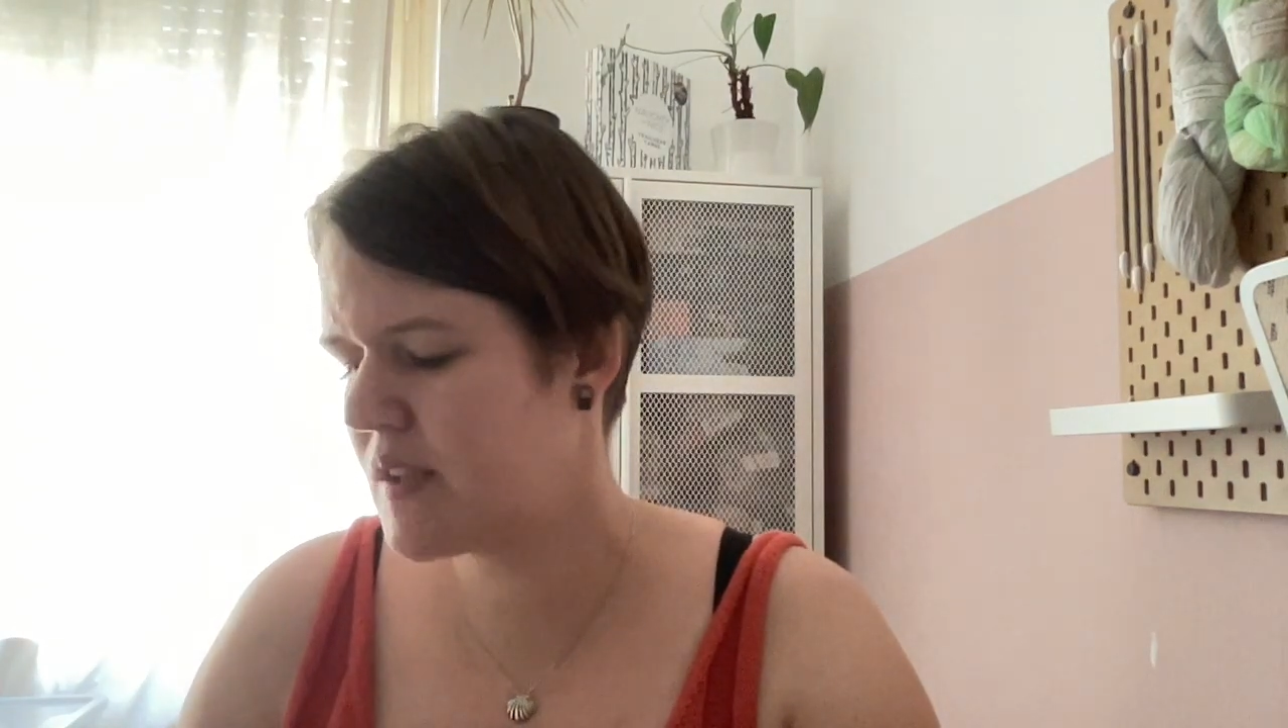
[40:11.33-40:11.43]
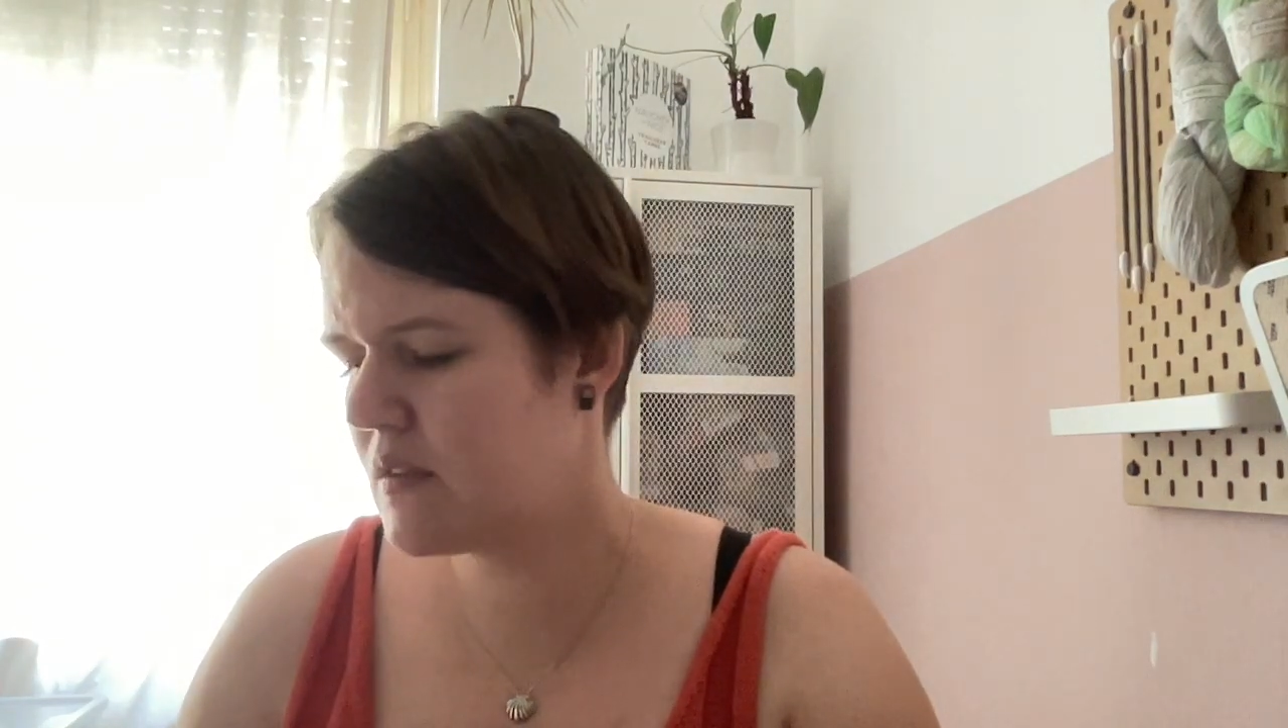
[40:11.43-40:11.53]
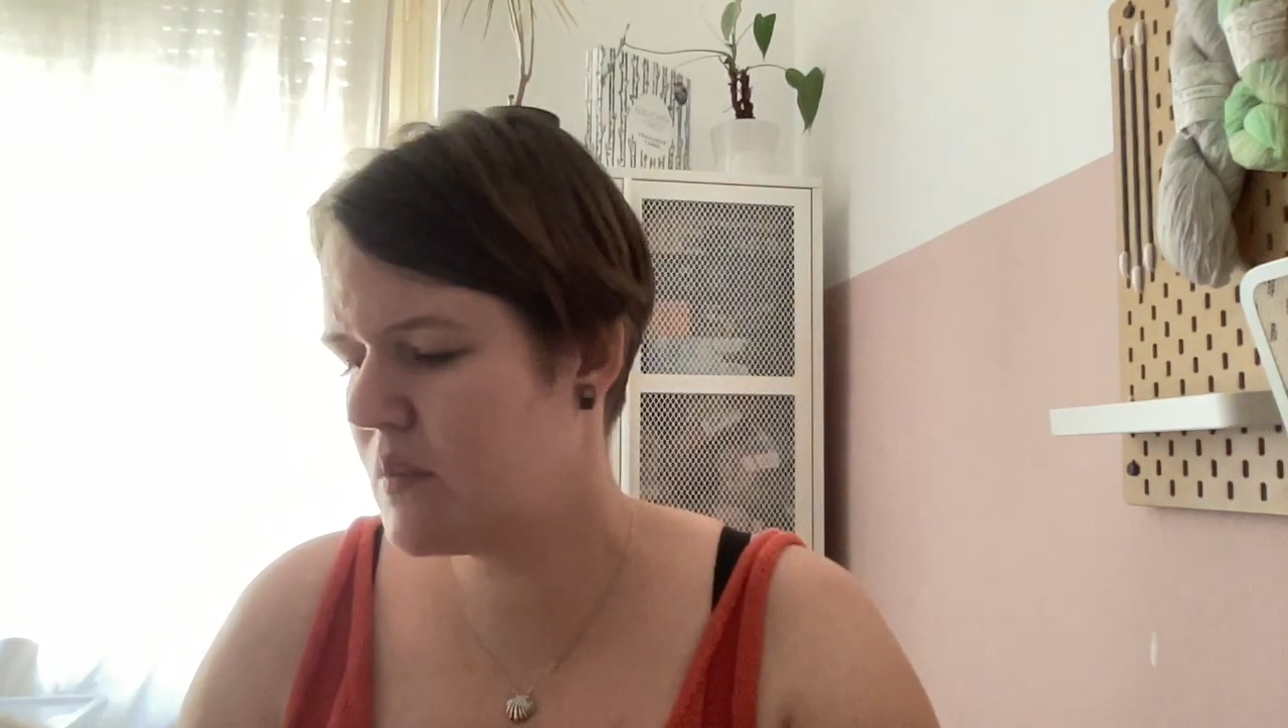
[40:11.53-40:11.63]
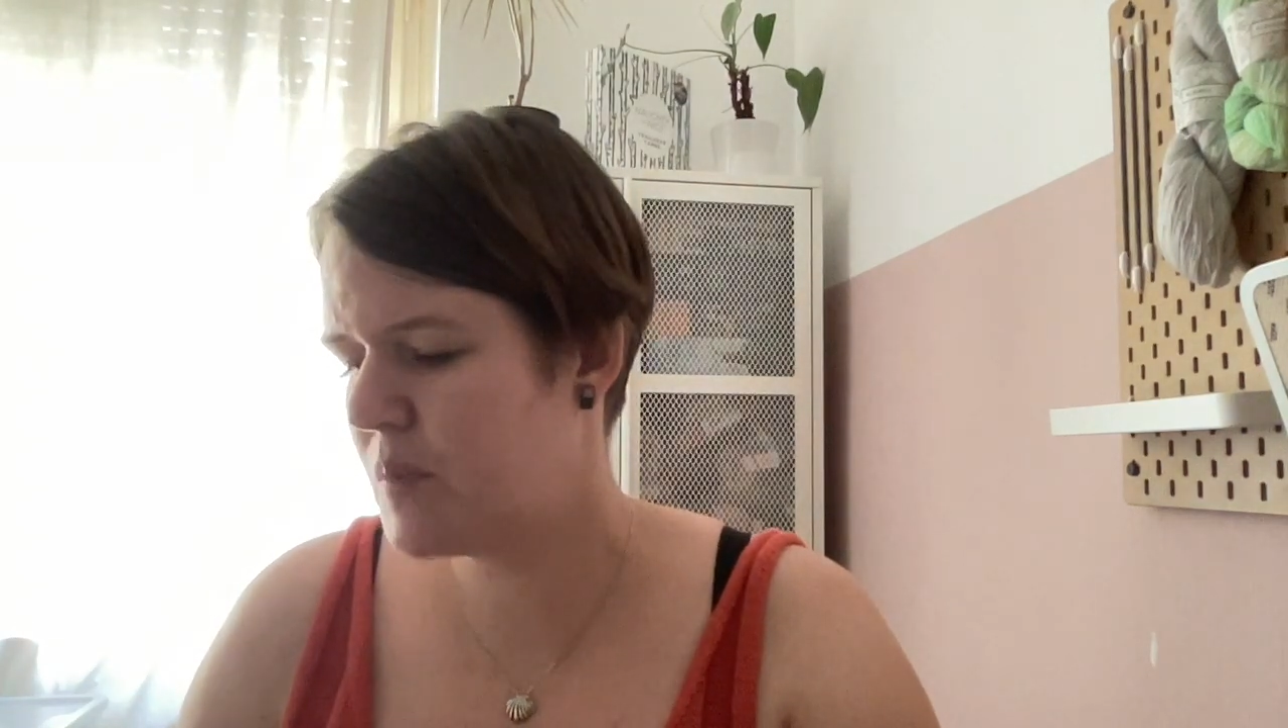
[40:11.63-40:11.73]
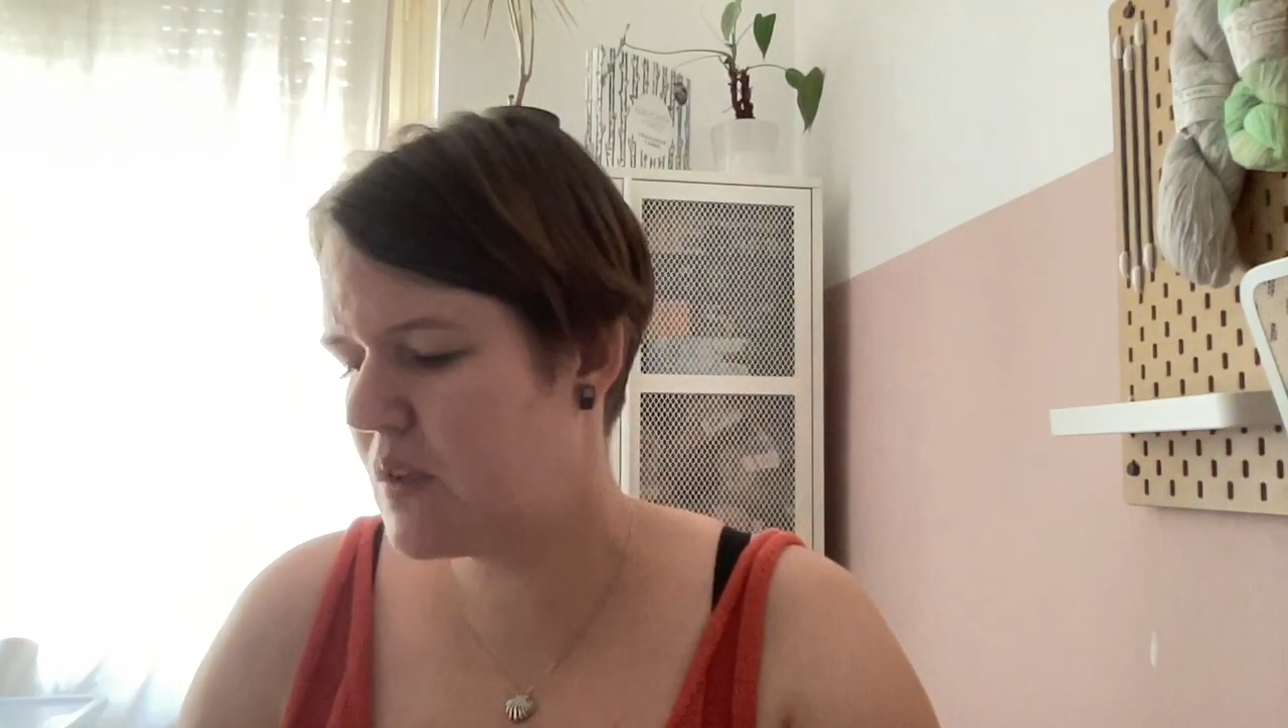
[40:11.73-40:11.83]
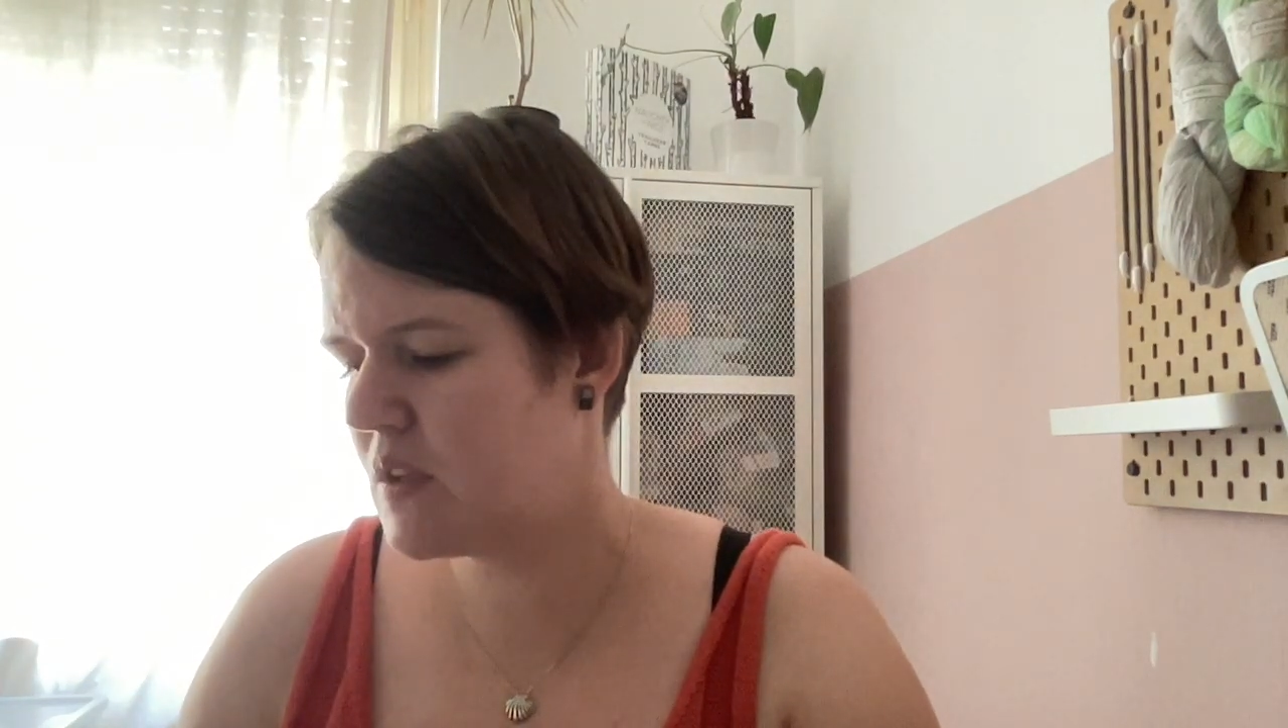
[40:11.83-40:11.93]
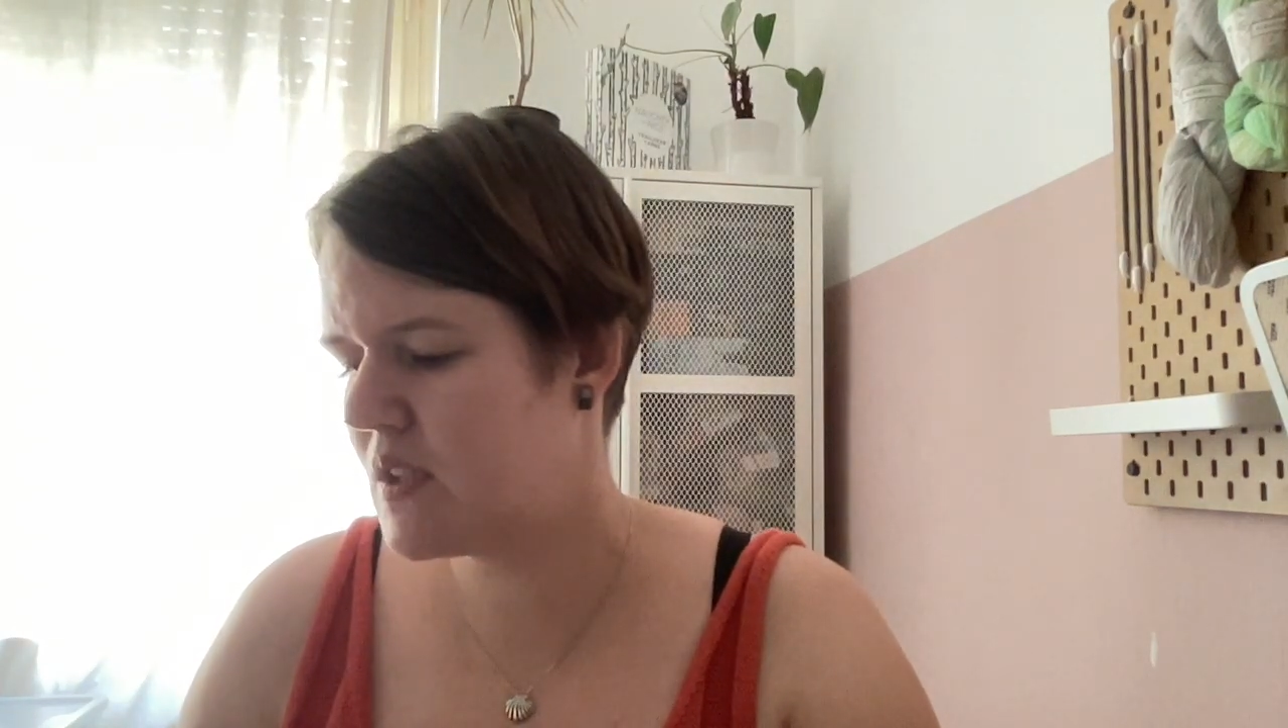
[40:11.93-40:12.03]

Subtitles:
good because